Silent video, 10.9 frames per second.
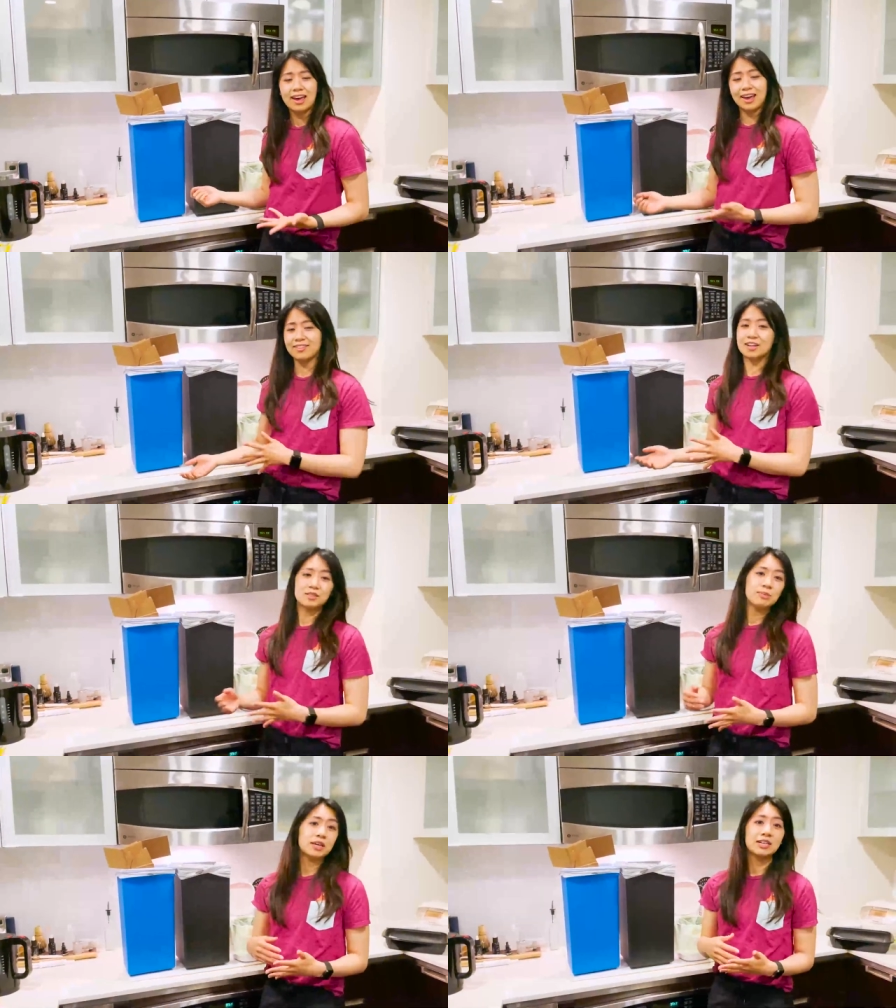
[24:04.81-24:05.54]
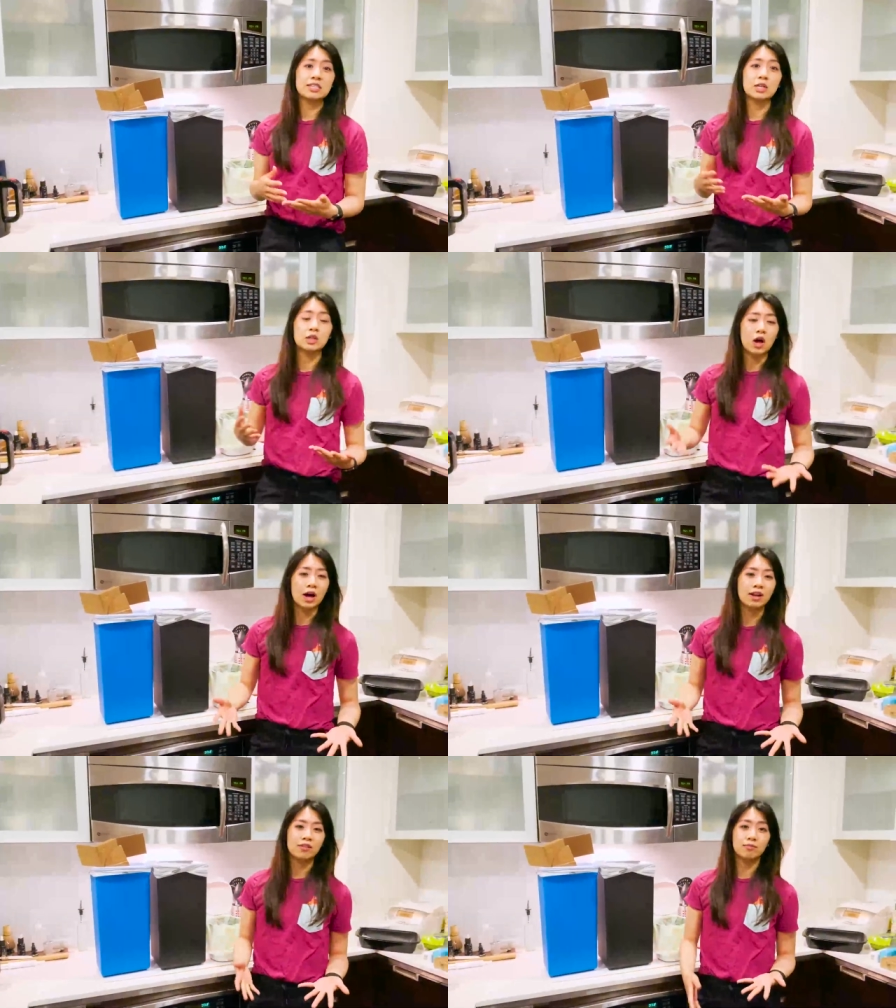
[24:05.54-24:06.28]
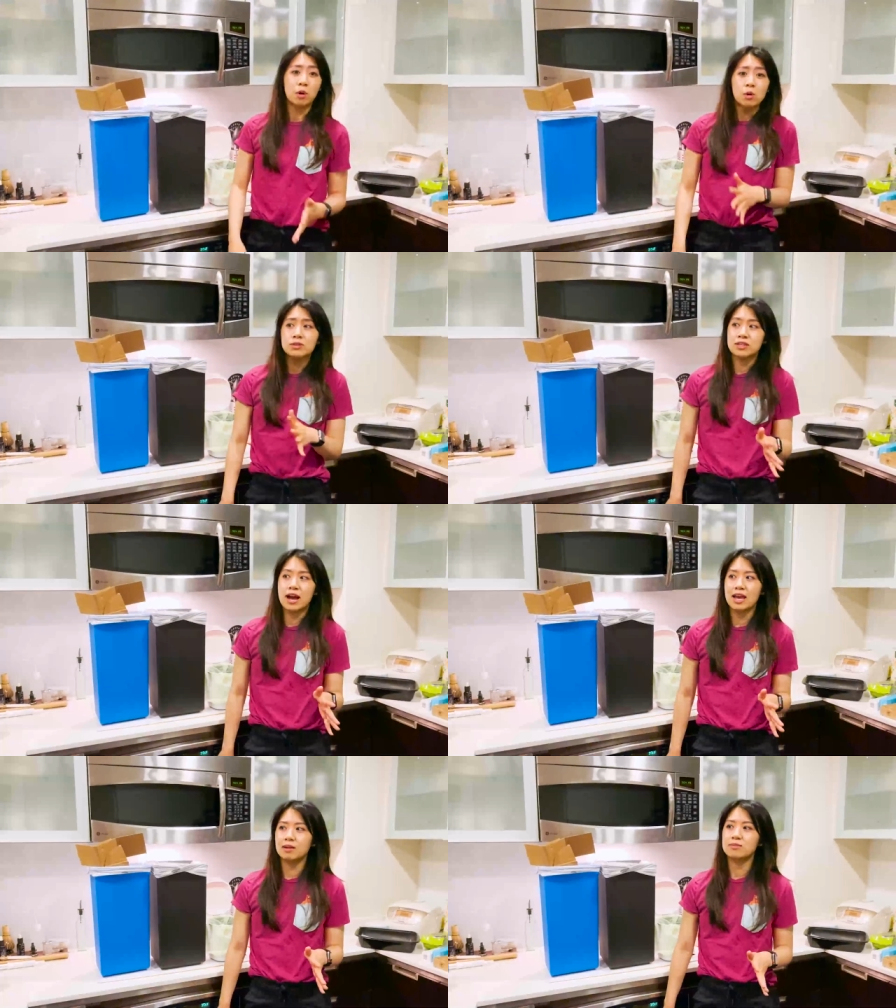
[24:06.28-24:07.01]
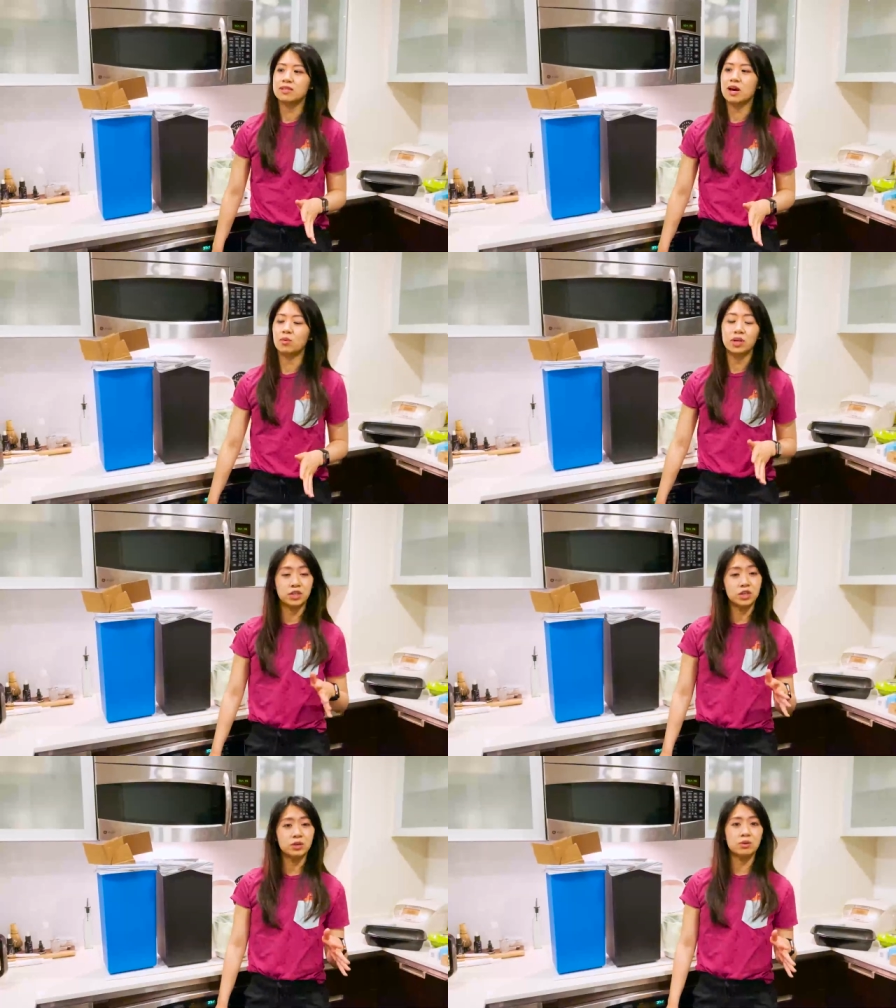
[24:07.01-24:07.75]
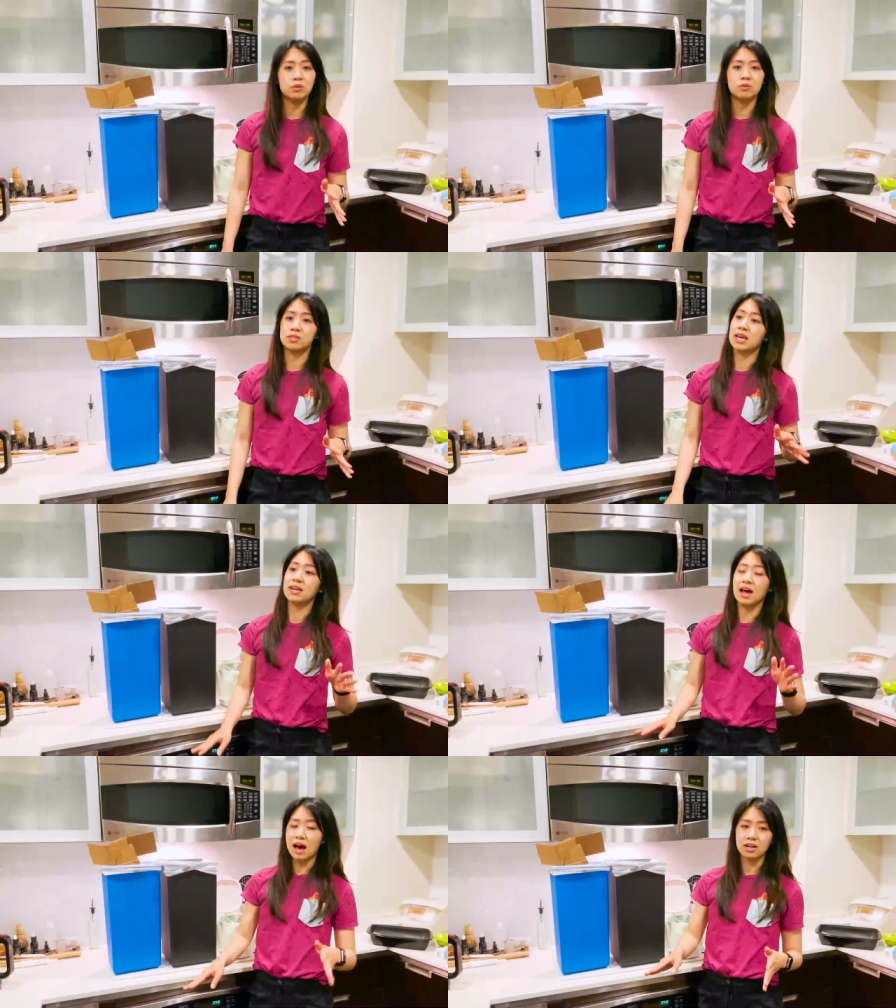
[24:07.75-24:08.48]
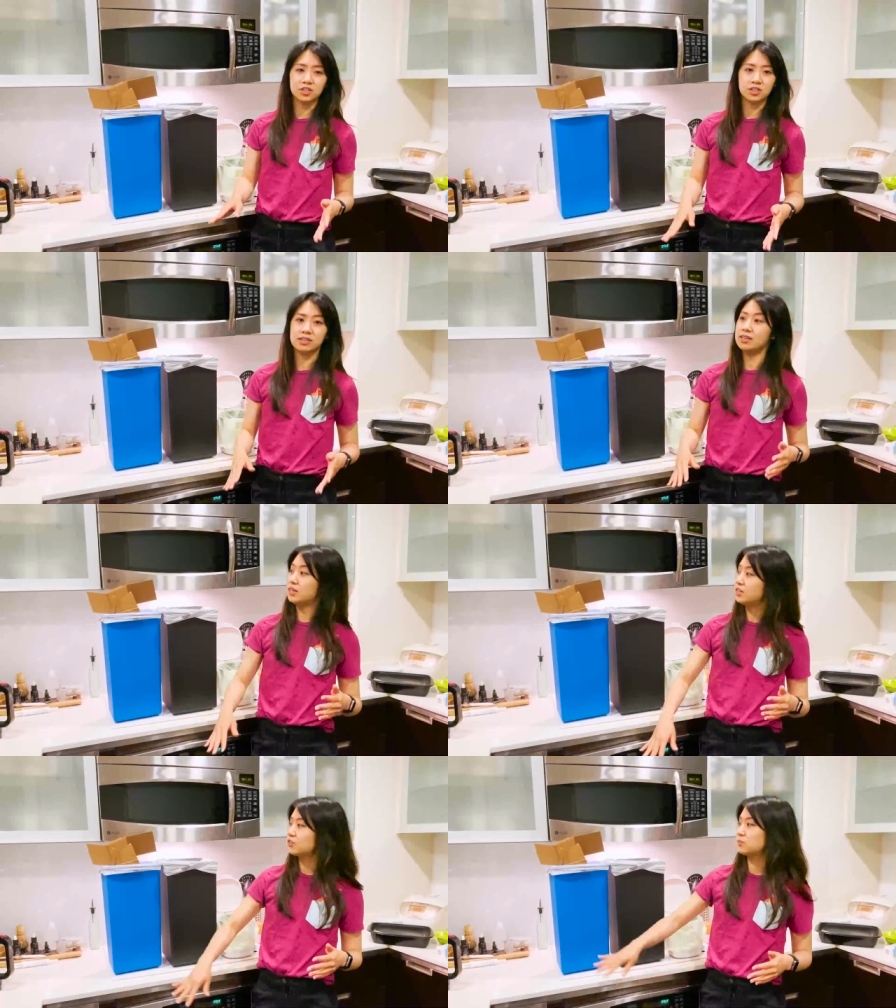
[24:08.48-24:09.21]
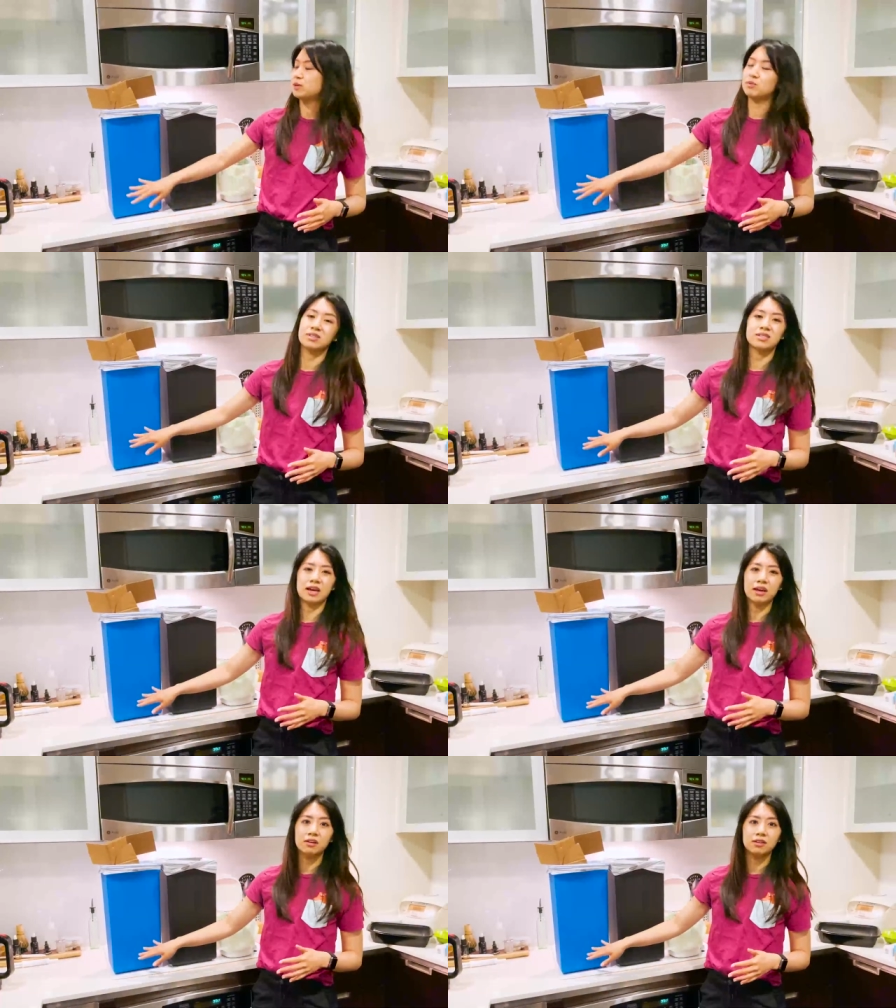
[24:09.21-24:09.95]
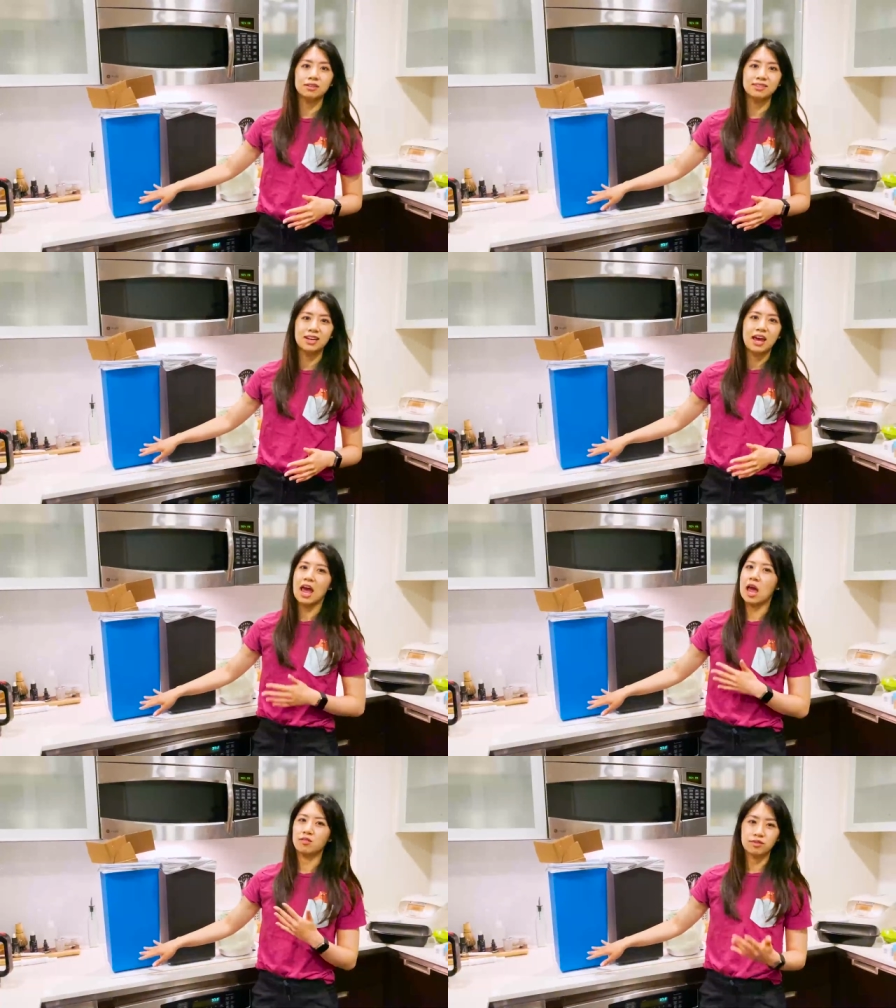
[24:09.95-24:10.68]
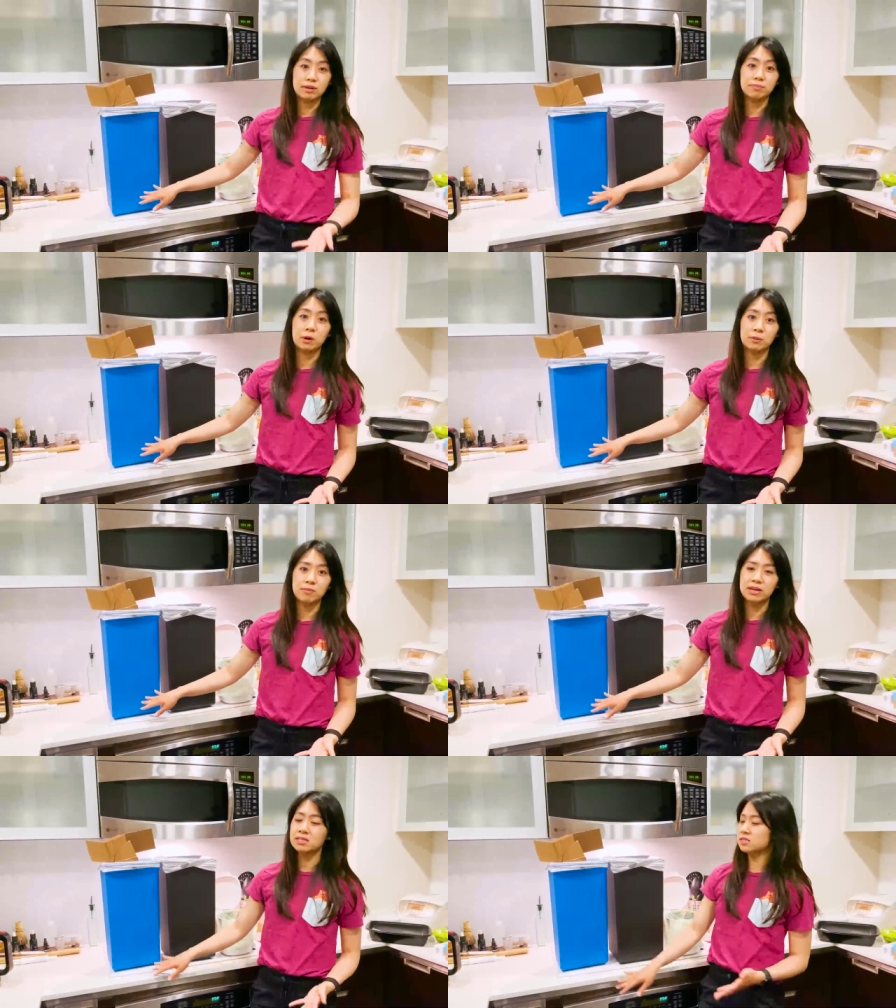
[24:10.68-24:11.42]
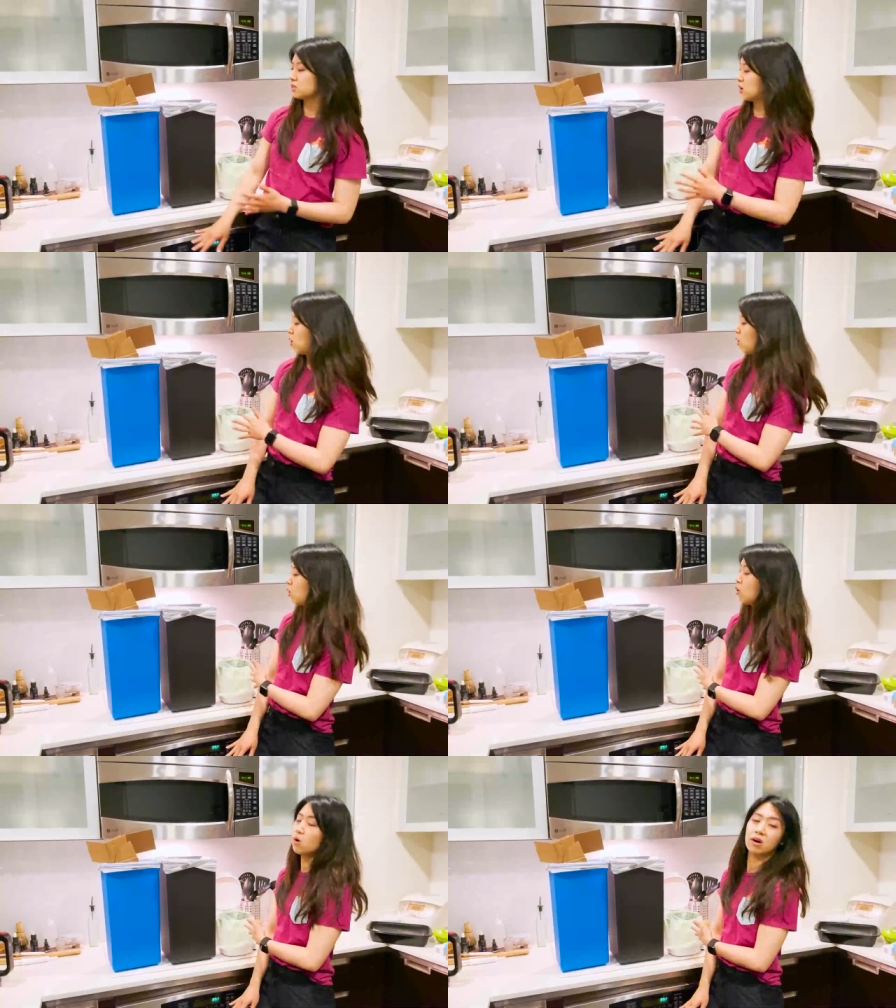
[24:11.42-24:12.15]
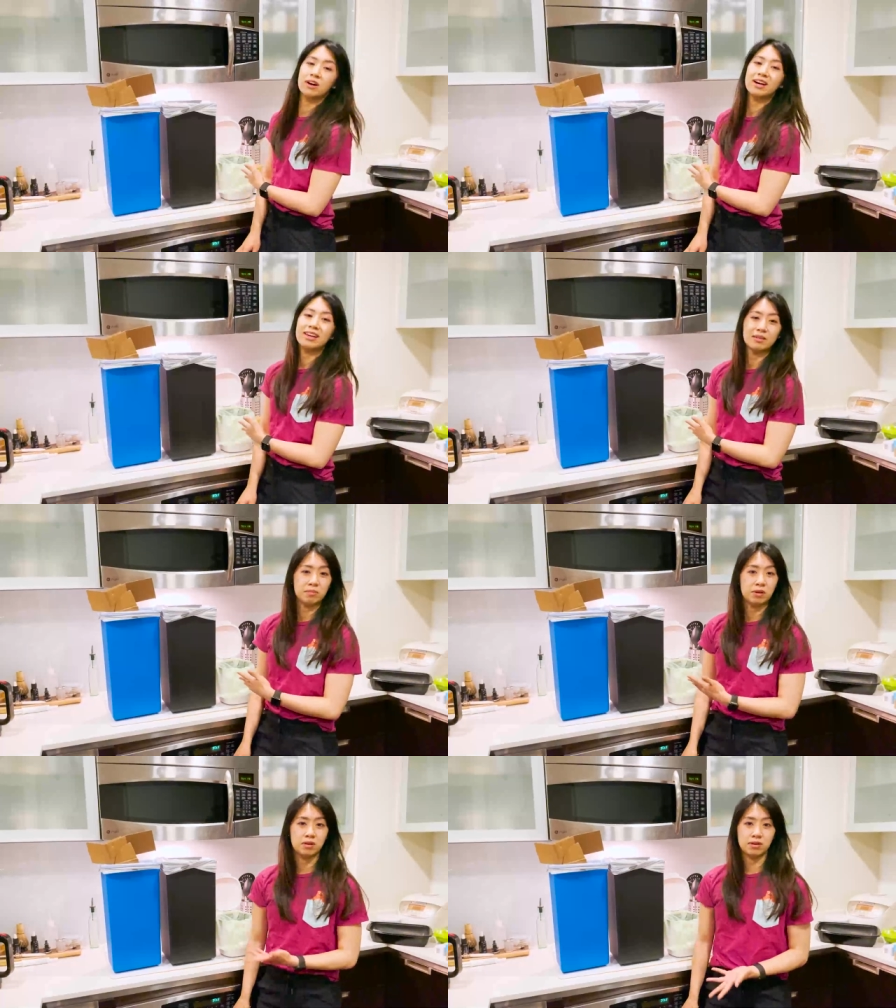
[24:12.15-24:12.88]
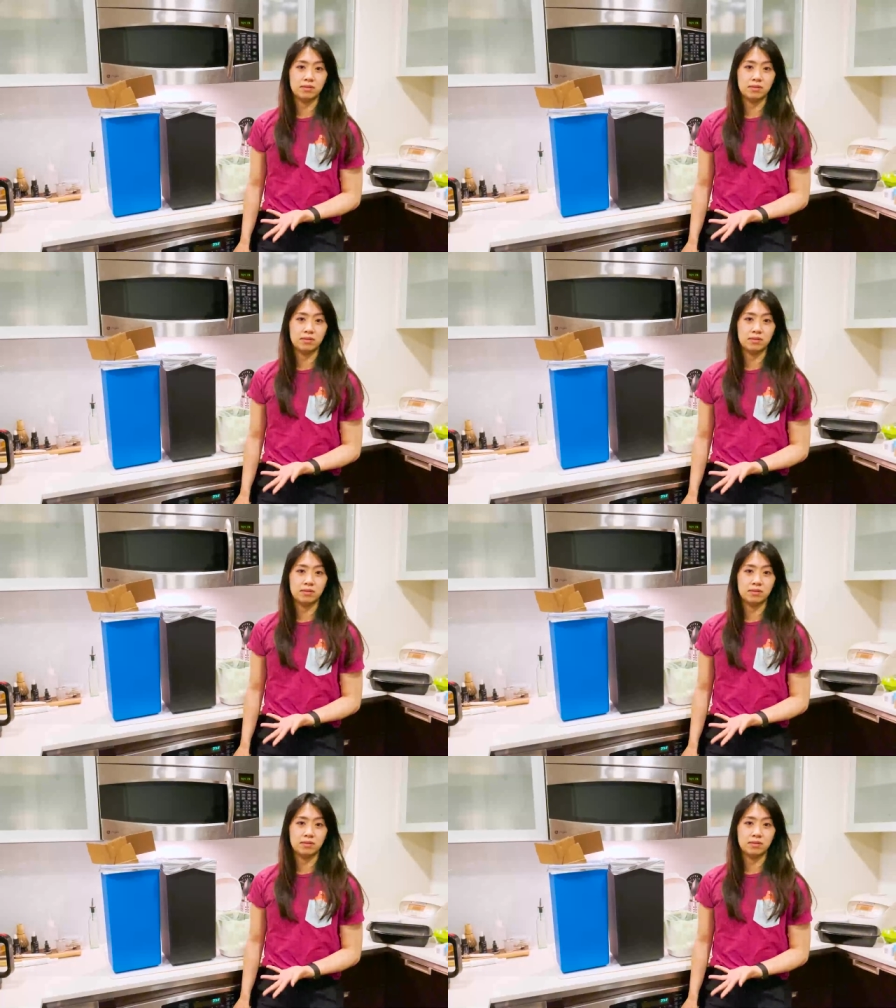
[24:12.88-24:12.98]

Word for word: And that's because a lot of most items that we use can actually either be recycled and repurposed or it can be